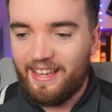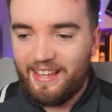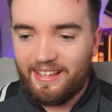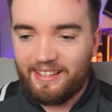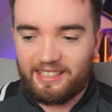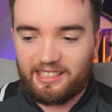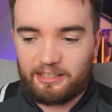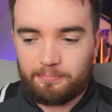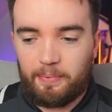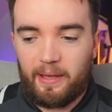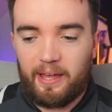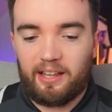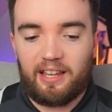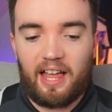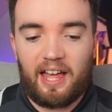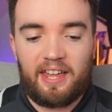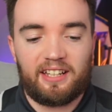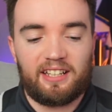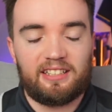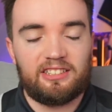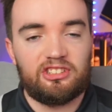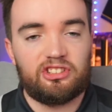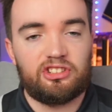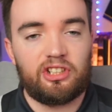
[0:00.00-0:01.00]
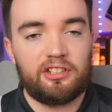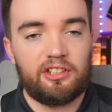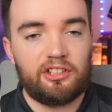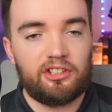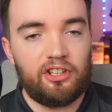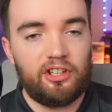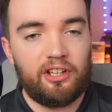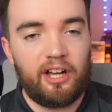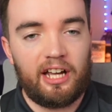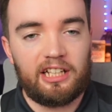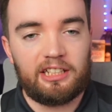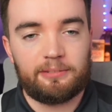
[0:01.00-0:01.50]
dispel any concern that you
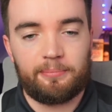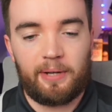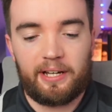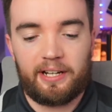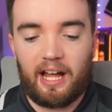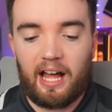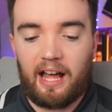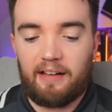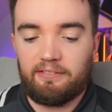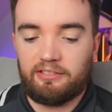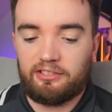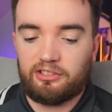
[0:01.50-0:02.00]
guys might have.